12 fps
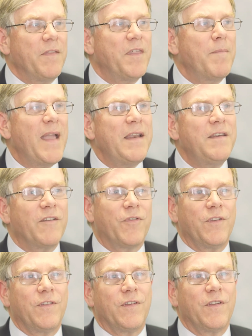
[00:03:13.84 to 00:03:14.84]
The main
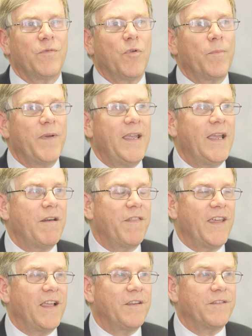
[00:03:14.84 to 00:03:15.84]
differences will be in
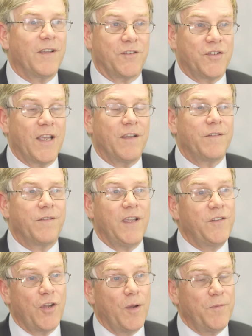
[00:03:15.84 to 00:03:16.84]
things such as
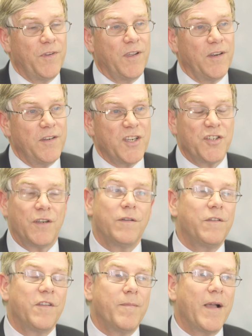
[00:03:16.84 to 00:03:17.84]
the terms and
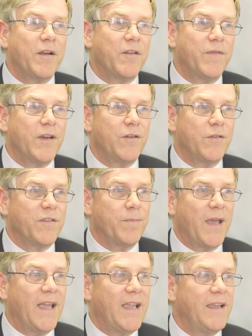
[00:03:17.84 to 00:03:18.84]
conditions, the amount of interest
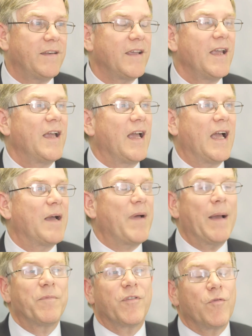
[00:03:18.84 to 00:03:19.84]
paid,
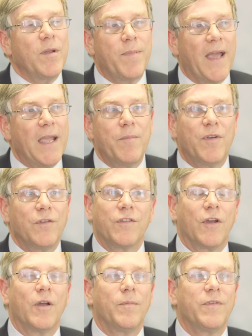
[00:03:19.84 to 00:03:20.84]
perhaps the repayment
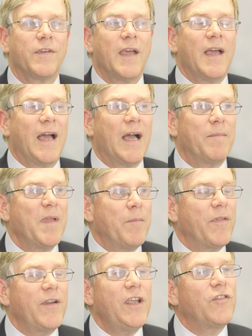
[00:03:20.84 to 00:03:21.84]
terms.
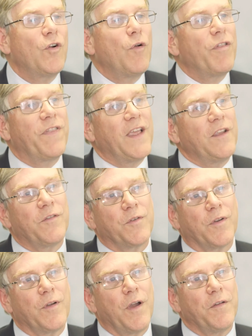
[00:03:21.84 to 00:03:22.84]
But these are all things
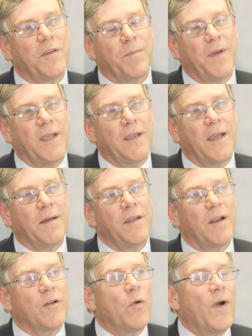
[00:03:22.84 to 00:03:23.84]
which are going to be
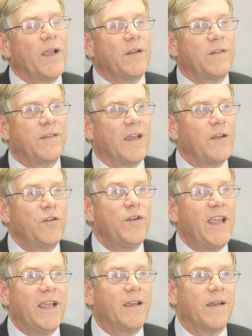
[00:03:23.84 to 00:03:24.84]
quite
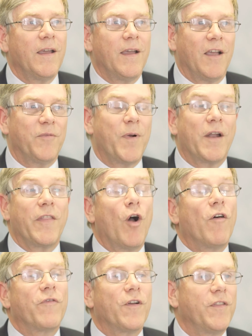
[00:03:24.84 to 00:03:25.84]
unique as part of the
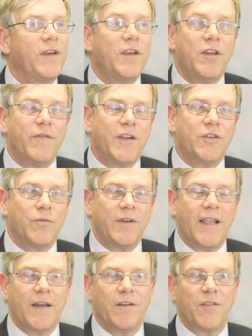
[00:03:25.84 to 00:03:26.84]
offer that individual
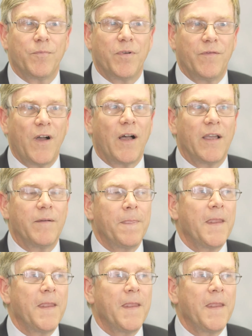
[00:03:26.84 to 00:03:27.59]
lenders provide.